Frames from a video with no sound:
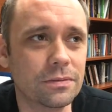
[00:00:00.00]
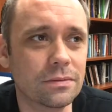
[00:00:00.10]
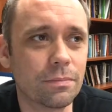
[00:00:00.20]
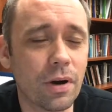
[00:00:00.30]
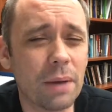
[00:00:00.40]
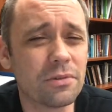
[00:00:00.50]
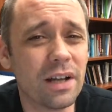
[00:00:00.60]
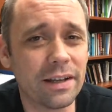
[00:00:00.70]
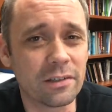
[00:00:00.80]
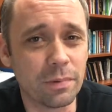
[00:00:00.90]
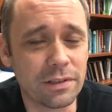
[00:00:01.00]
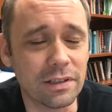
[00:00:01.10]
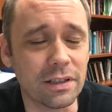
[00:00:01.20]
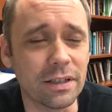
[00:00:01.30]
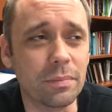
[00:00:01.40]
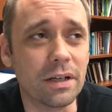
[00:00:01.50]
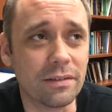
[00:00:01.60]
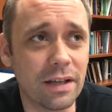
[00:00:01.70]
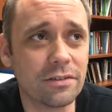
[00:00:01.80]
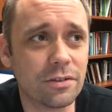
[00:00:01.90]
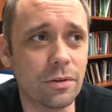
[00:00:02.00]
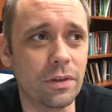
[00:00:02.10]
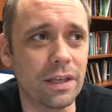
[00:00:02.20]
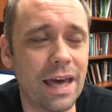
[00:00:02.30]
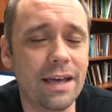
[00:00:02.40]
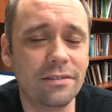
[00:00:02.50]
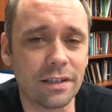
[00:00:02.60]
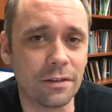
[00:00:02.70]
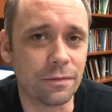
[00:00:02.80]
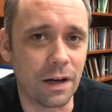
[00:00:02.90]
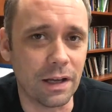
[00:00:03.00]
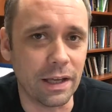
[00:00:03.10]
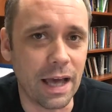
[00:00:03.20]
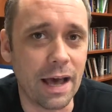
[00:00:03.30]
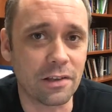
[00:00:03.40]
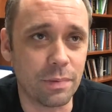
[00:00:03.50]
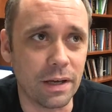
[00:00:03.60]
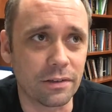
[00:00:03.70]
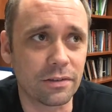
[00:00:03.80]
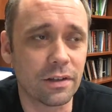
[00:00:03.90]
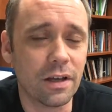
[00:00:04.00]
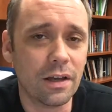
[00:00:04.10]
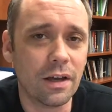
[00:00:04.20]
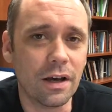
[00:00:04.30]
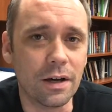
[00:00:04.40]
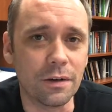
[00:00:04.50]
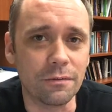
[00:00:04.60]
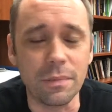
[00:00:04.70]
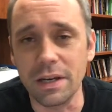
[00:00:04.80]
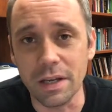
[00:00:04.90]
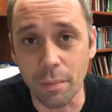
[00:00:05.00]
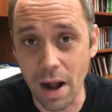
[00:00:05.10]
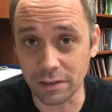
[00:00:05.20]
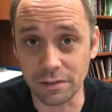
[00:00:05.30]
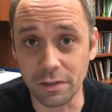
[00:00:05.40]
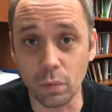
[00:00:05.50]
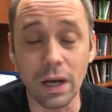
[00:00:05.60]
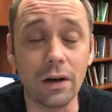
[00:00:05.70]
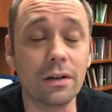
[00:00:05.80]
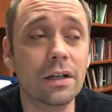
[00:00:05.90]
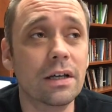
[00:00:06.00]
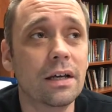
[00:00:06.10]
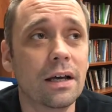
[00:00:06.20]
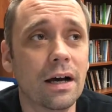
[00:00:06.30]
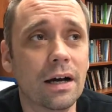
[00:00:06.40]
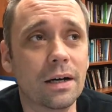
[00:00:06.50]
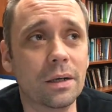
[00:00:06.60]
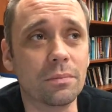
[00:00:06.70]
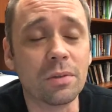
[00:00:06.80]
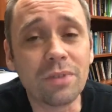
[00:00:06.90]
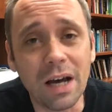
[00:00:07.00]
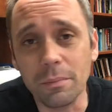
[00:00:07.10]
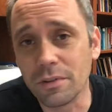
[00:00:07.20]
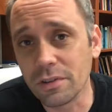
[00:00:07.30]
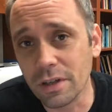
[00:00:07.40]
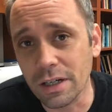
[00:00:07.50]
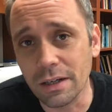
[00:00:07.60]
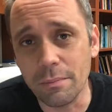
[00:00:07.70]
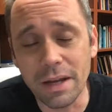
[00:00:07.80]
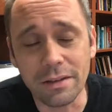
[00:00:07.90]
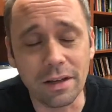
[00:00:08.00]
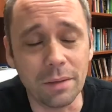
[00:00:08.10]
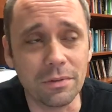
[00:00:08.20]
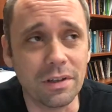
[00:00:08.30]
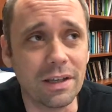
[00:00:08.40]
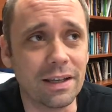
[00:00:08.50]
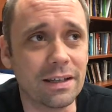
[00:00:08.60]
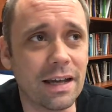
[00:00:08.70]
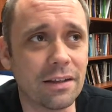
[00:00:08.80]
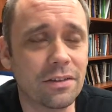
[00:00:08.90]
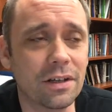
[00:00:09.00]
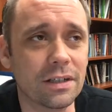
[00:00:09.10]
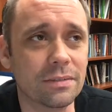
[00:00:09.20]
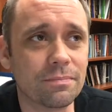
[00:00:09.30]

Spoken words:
perhaps not explicitly, but it tends to the asignifying aspects of media practice as well. Sometimes, many times, at the